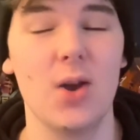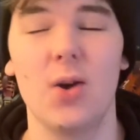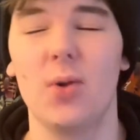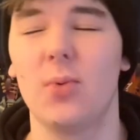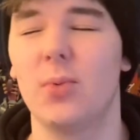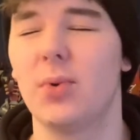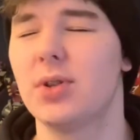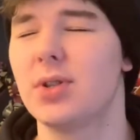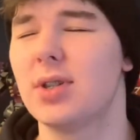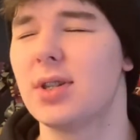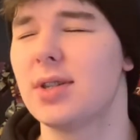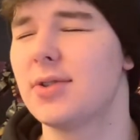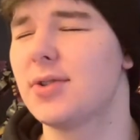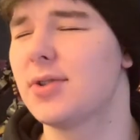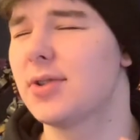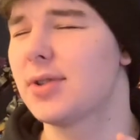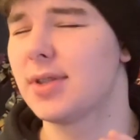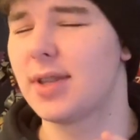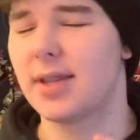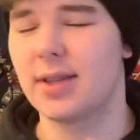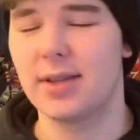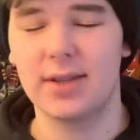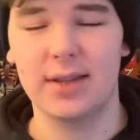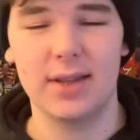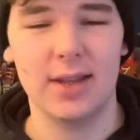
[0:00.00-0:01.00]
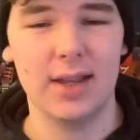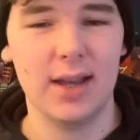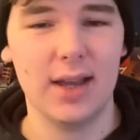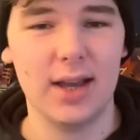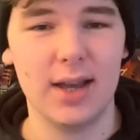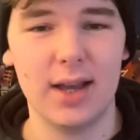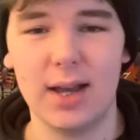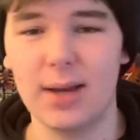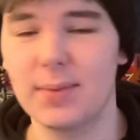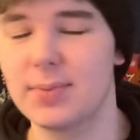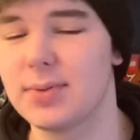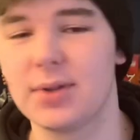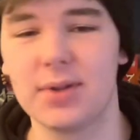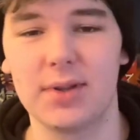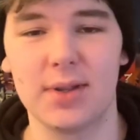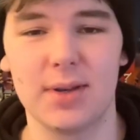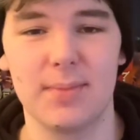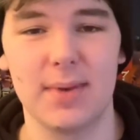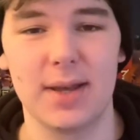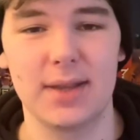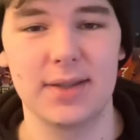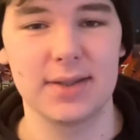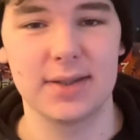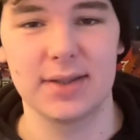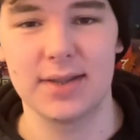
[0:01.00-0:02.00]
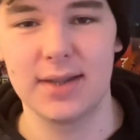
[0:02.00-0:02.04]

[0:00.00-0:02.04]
which is just absolutely immense.